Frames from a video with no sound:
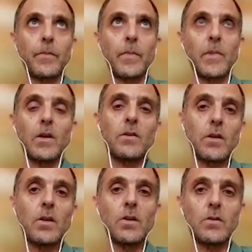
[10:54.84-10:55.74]
they
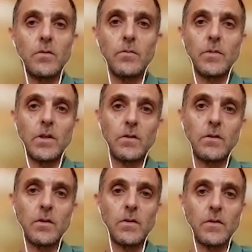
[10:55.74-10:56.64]
declared that
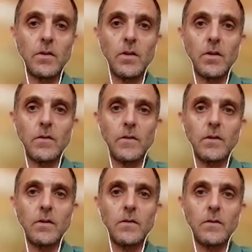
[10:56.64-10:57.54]
he's a
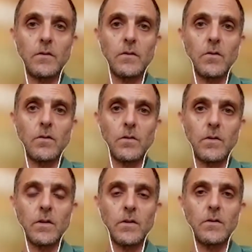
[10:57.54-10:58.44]
citizen
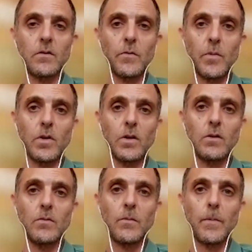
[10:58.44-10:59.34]
of Poland,
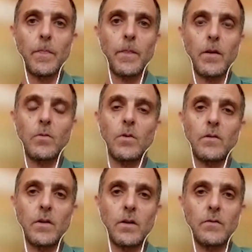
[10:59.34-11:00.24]
and we are
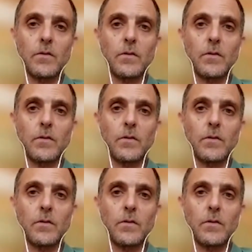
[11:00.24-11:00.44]
thankful